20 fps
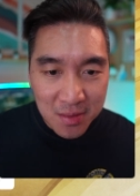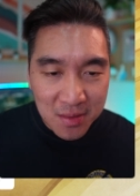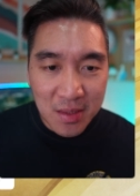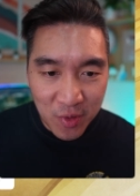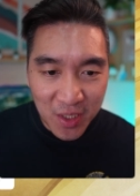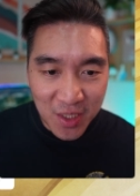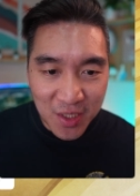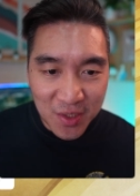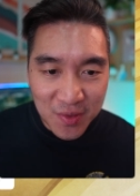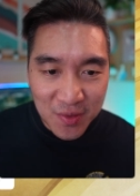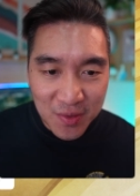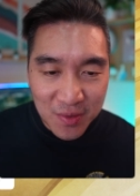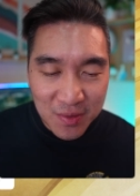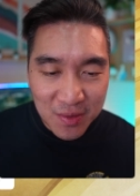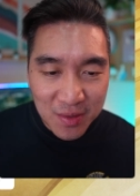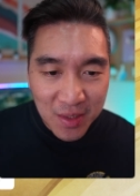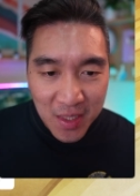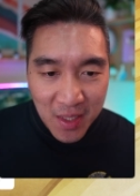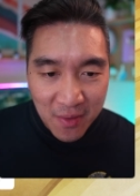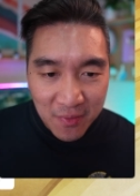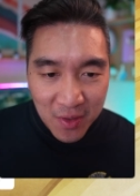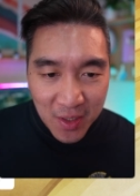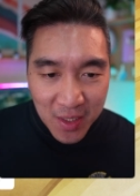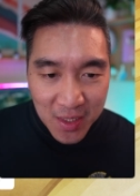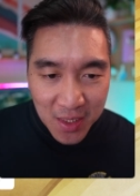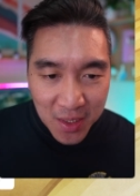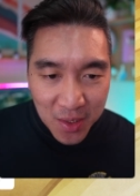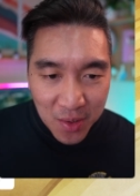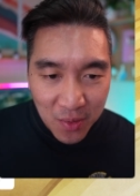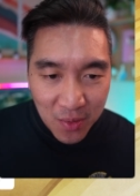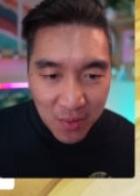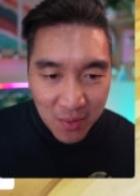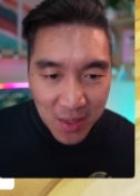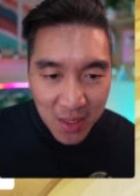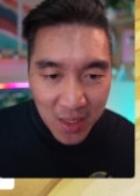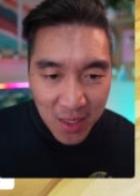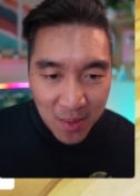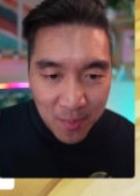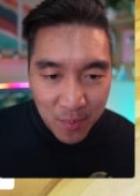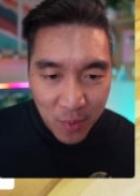Pretty cool. Let's have a look at the
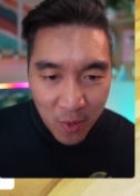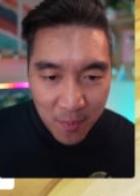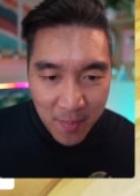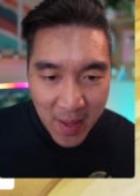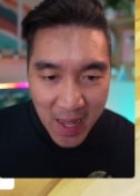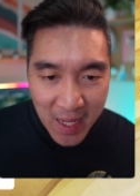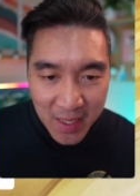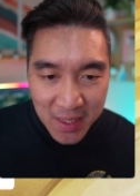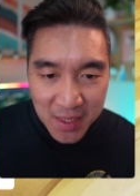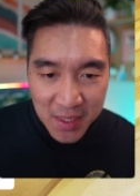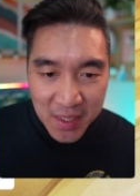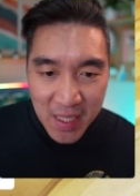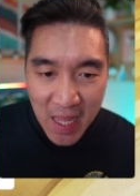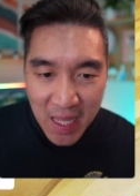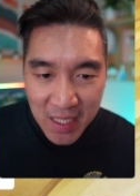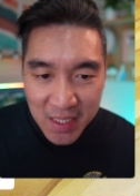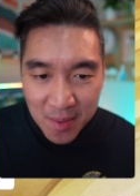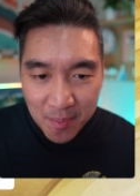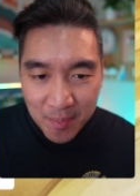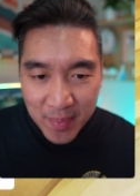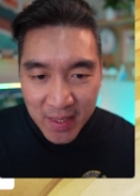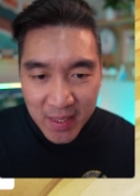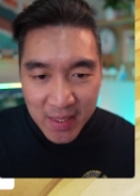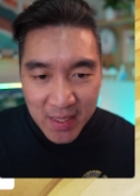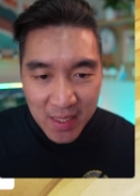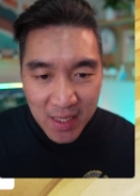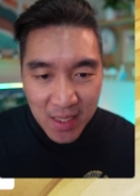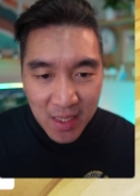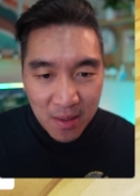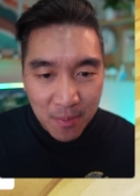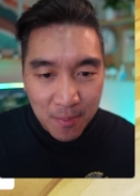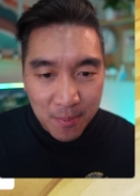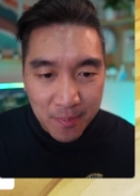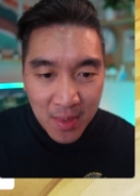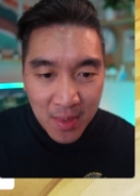code. Import pandas as PD.